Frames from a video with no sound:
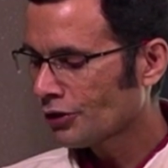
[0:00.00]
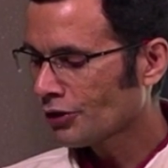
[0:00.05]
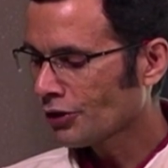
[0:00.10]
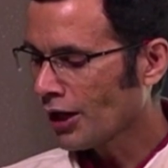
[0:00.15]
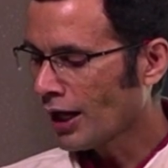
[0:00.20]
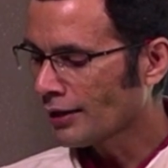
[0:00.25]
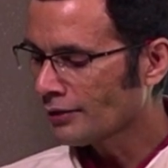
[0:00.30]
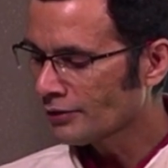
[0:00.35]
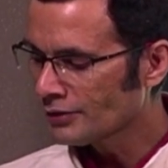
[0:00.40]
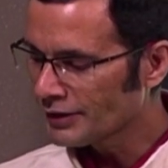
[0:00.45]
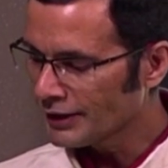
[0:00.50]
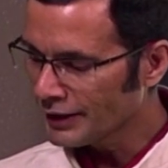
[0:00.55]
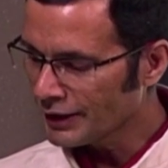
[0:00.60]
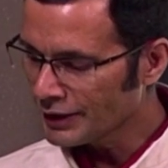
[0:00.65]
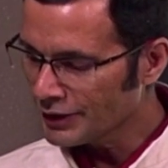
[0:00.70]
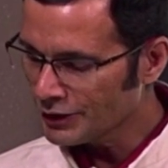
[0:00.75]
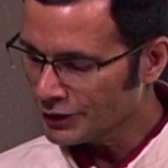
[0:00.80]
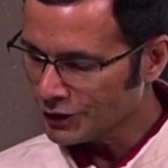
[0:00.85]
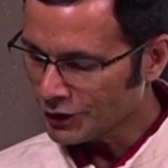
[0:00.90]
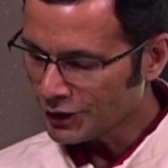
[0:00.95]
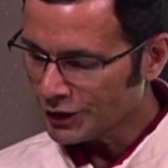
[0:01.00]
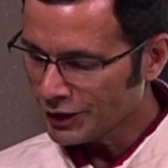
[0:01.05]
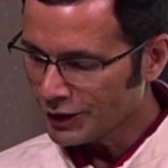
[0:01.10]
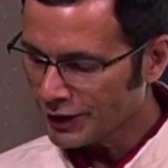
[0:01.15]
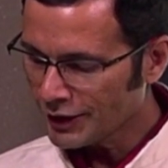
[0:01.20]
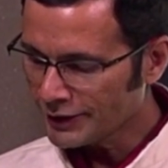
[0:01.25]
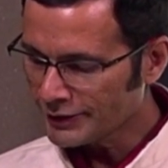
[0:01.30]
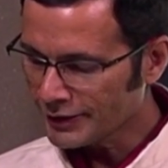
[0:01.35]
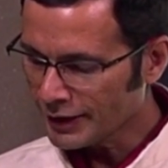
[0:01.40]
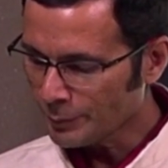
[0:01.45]
transient
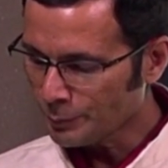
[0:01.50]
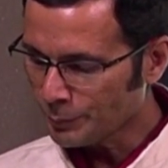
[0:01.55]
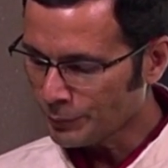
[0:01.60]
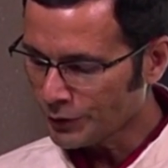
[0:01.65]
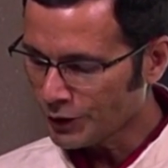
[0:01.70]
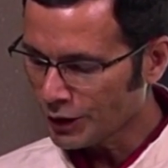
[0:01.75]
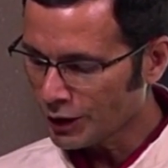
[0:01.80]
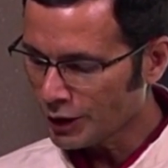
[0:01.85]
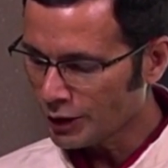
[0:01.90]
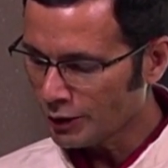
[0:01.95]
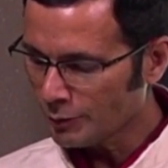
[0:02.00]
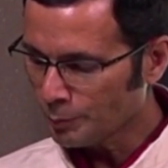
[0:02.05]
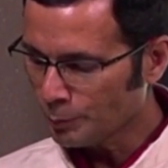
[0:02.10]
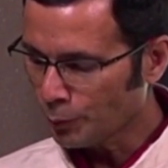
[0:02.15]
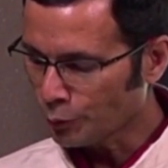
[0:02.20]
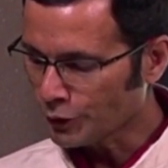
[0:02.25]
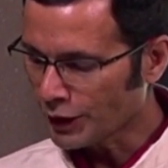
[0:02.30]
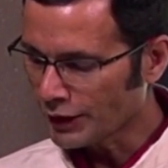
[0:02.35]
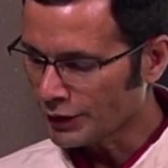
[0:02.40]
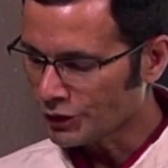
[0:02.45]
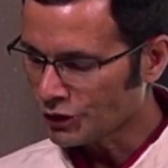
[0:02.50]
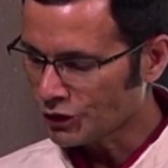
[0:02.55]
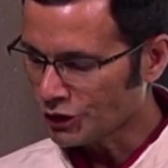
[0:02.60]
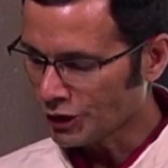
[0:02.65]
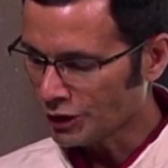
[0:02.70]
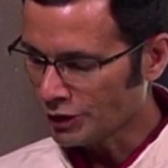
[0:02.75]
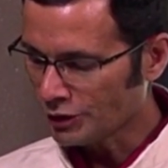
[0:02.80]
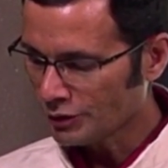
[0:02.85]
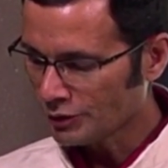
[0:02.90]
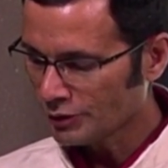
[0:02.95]
receptor
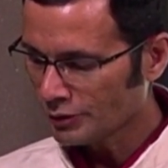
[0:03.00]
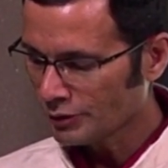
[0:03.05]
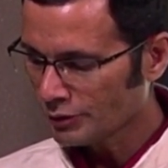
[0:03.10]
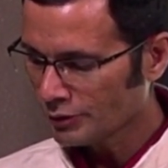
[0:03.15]
potential.